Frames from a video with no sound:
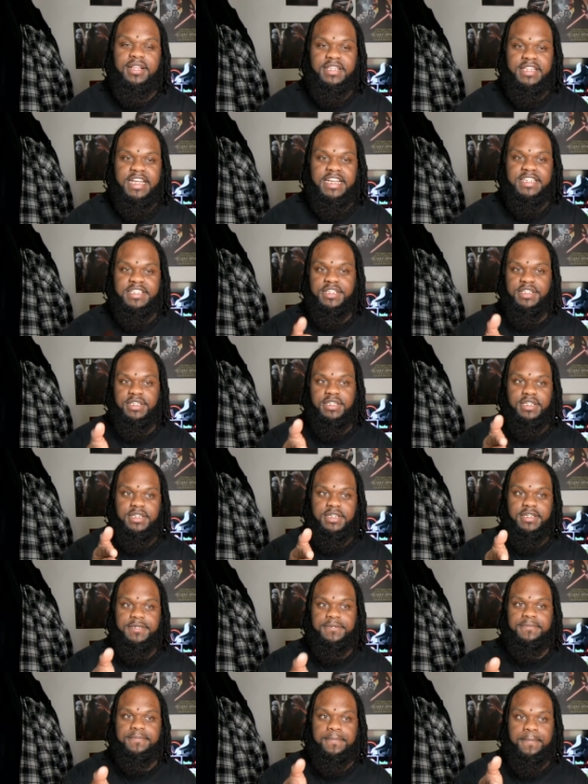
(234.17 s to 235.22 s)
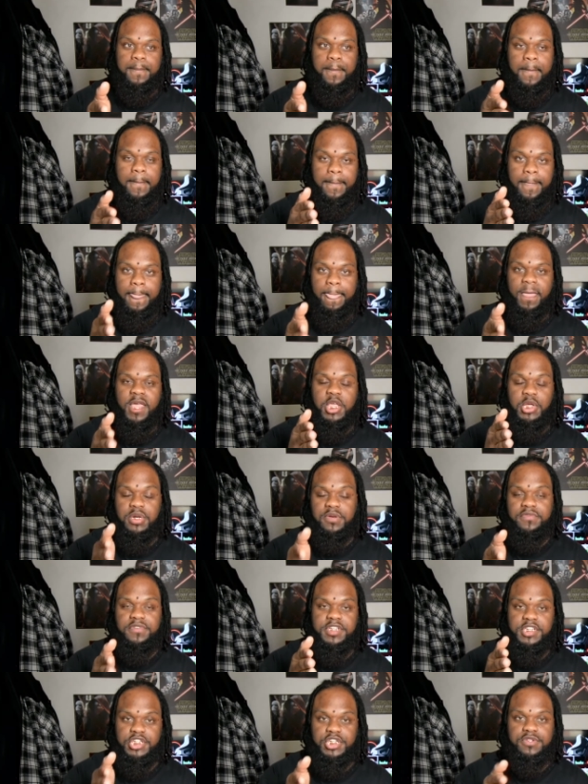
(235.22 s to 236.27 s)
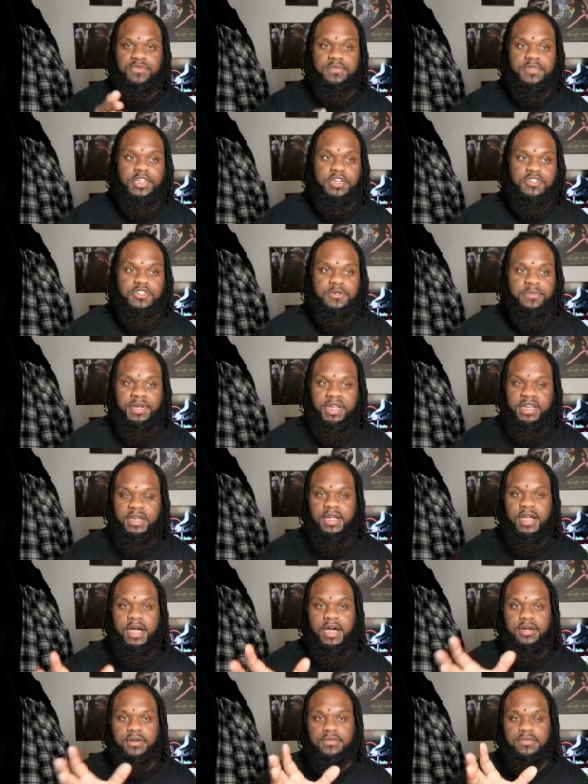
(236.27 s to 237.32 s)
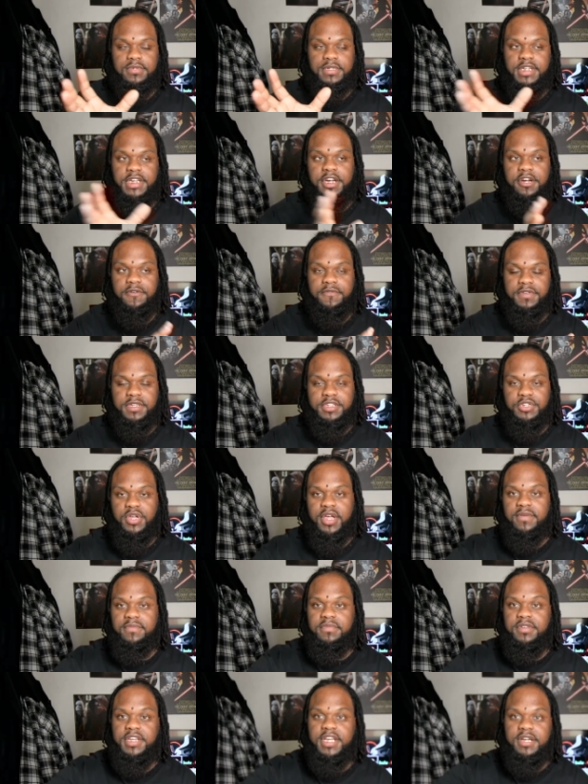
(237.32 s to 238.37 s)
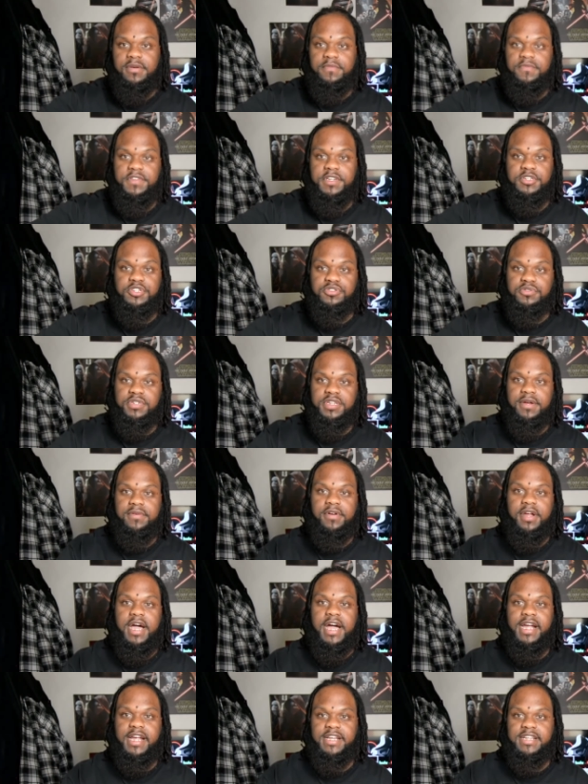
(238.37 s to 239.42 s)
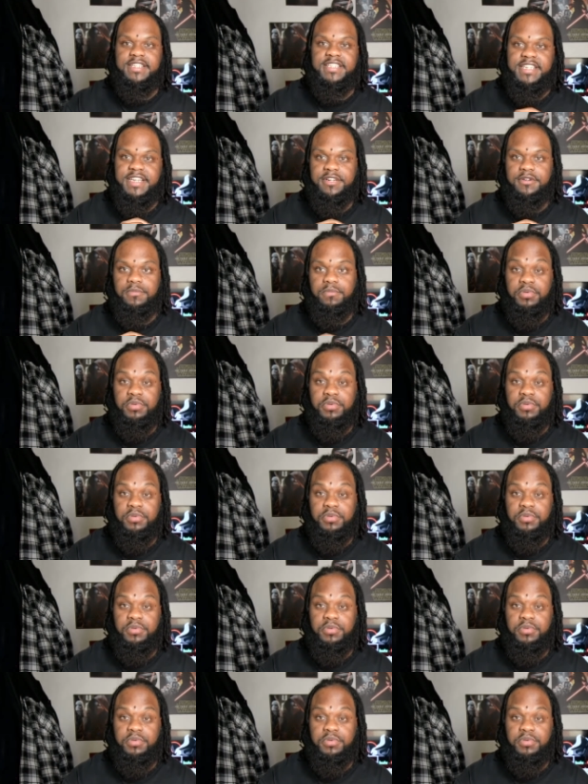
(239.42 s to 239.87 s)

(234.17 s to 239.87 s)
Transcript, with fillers: that's the look even if it's just from social media, I don't care if you have dumb filters or whatever. I can tell